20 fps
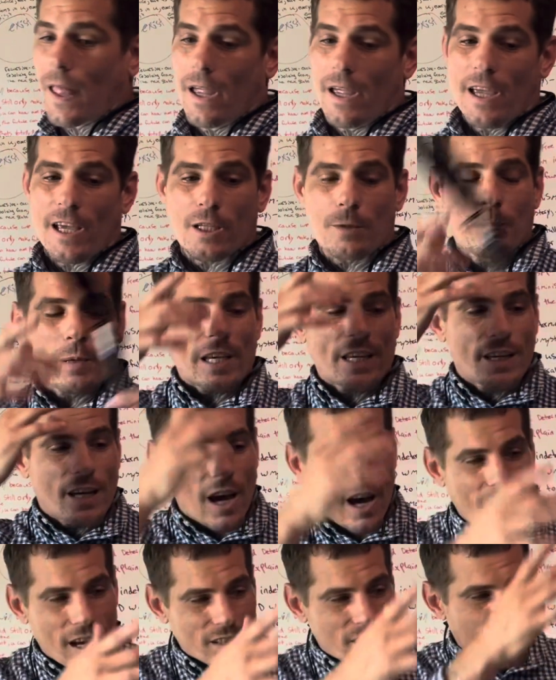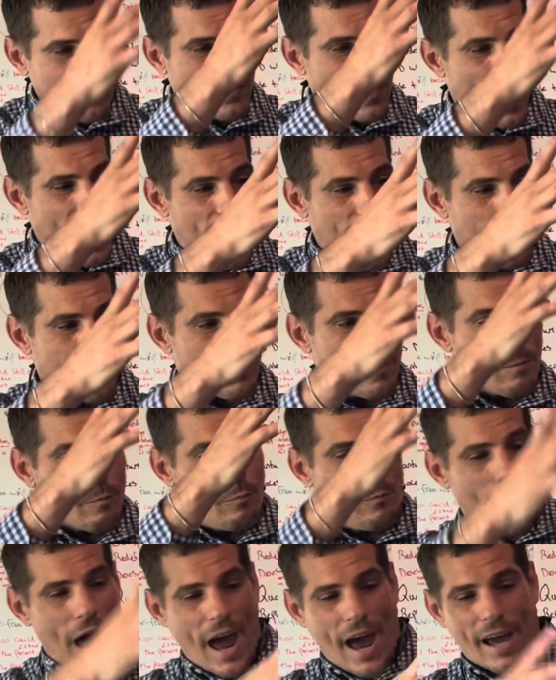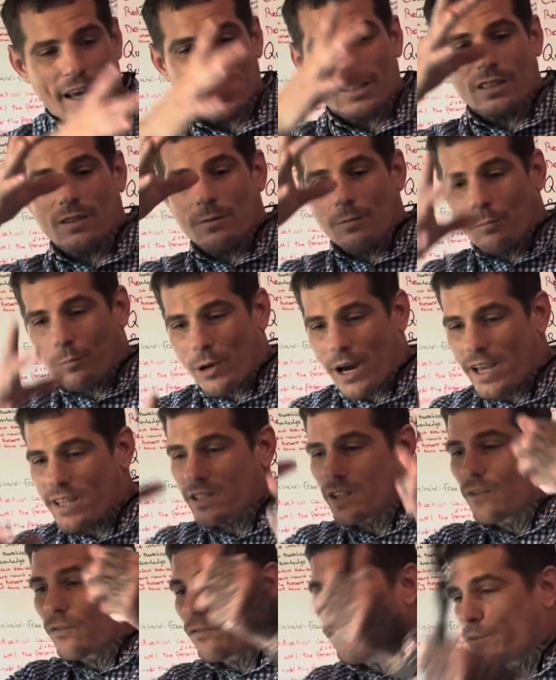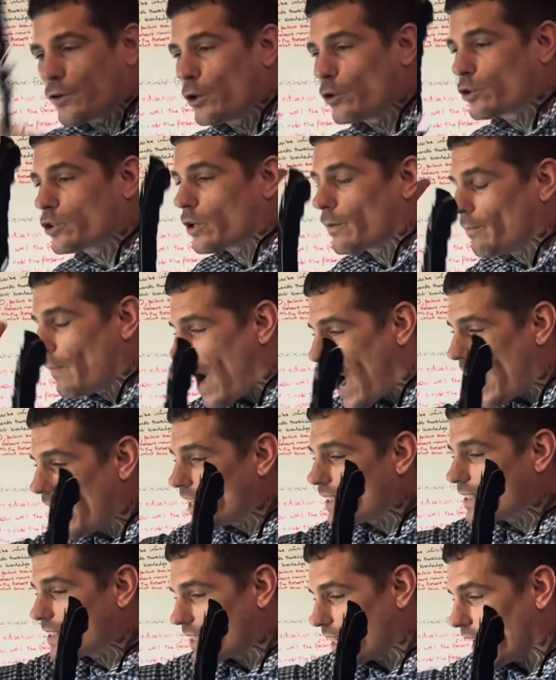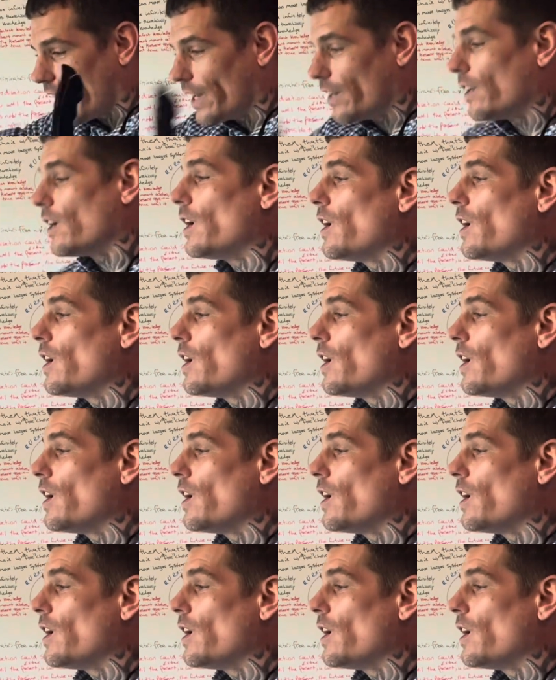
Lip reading: Is because of that past, present, future mindset.